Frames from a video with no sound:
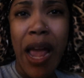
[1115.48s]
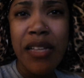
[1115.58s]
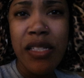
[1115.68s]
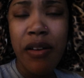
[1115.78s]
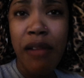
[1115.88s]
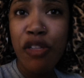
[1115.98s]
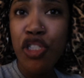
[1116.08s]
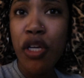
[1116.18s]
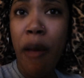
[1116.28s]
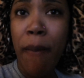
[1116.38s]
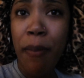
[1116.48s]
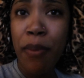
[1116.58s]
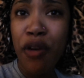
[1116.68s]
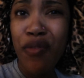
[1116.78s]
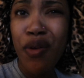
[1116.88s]
I still have to show y'all my
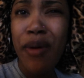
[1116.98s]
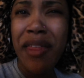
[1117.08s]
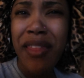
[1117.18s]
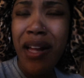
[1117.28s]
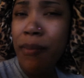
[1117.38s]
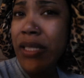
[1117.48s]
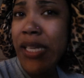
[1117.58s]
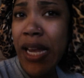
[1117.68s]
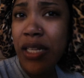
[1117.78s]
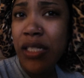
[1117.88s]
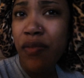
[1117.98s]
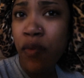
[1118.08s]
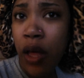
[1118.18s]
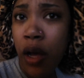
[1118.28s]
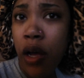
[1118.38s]
perfume. I think I'm gonna take this
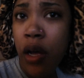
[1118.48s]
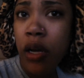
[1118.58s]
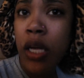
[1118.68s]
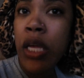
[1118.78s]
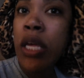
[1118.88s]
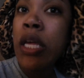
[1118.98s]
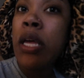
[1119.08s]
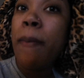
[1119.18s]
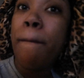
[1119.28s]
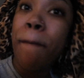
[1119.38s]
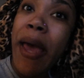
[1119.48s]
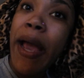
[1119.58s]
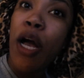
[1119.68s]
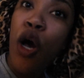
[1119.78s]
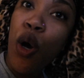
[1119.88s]
vlog
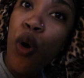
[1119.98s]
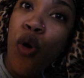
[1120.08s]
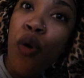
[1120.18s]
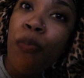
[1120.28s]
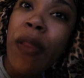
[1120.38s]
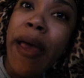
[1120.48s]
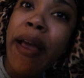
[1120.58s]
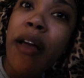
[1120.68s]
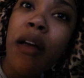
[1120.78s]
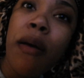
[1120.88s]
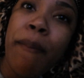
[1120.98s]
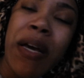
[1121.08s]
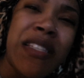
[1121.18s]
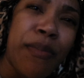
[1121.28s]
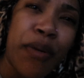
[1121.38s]
back home, like,
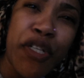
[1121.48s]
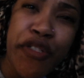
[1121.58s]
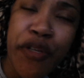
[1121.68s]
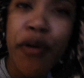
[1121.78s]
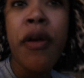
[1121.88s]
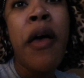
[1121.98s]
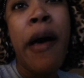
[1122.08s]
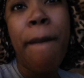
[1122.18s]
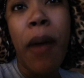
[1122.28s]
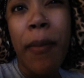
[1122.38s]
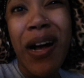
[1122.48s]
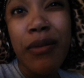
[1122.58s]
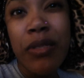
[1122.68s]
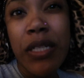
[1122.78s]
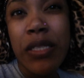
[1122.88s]
because I'm pretty sure my
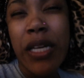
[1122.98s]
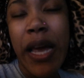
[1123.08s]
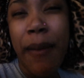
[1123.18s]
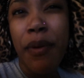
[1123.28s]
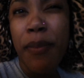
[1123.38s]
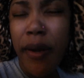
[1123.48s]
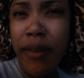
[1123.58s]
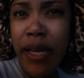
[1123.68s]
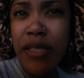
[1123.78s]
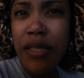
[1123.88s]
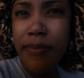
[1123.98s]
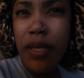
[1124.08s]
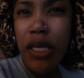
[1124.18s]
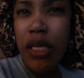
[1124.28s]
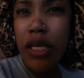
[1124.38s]
mom's gonna sing happy birthday to
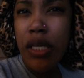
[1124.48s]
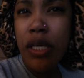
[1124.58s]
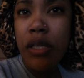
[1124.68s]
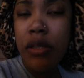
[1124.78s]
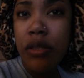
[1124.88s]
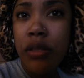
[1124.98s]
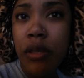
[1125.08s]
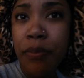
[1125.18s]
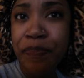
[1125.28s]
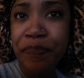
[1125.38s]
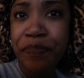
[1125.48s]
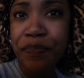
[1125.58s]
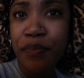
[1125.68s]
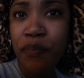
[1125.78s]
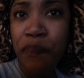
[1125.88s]
me.
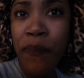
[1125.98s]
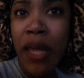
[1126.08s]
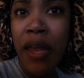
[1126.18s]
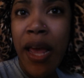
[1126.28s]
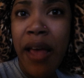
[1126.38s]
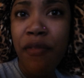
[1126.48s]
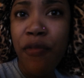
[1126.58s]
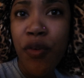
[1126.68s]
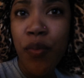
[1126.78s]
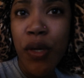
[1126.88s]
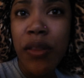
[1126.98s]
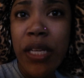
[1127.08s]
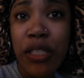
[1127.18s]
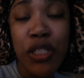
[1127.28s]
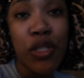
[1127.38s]
And I have a few more
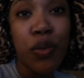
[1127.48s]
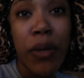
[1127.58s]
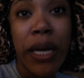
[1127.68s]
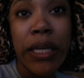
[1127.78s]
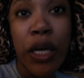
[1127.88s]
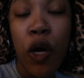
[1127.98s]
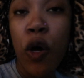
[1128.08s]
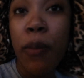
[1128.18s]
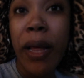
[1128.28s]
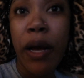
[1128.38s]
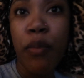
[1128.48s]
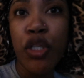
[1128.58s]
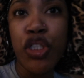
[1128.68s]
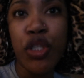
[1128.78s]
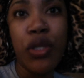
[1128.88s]
things to do when I get home. Like, I want
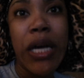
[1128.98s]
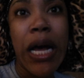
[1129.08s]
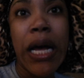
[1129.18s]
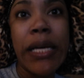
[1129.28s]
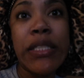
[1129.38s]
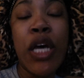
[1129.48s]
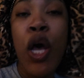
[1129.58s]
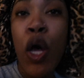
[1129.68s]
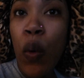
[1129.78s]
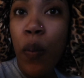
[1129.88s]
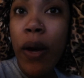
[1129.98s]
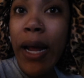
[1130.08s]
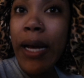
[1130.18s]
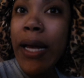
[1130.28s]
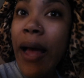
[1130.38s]
to show you guys what
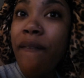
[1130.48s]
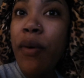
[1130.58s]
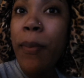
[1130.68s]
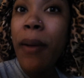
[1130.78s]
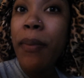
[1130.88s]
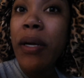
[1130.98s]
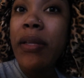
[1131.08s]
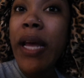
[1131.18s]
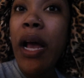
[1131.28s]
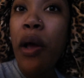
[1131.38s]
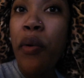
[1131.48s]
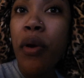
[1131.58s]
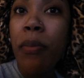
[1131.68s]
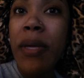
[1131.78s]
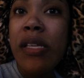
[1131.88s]
I got for my birthday. I
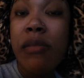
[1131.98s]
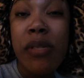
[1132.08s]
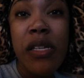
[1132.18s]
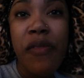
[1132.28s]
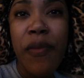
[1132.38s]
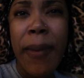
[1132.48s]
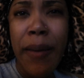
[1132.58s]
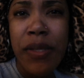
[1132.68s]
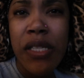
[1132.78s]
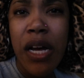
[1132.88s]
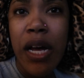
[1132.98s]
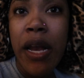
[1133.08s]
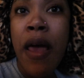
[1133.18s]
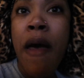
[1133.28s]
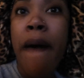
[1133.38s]
ordered me some stuff from
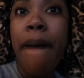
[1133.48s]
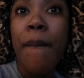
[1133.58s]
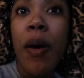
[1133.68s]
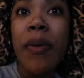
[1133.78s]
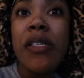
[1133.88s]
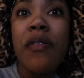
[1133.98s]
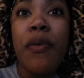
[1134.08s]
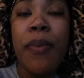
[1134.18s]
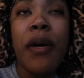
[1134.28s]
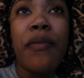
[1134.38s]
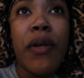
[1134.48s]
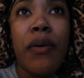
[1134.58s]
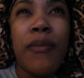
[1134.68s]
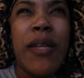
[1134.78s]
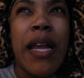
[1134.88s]
Amazon. I bought myself a
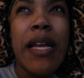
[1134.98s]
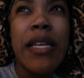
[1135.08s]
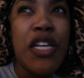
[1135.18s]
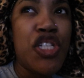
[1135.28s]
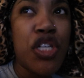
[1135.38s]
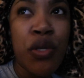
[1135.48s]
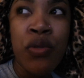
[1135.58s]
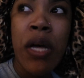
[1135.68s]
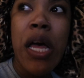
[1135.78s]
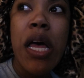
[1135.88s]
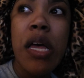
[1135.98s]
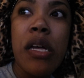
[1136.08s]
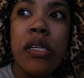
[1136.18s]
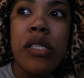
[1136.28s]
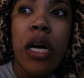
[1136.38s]
perfume that I didn't show you
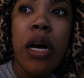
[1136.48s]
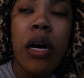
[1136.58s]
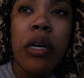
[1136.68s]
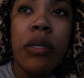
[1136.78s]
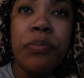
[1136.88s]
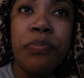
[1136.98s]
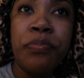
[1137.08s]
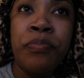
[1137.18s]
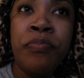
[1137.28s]
guys. And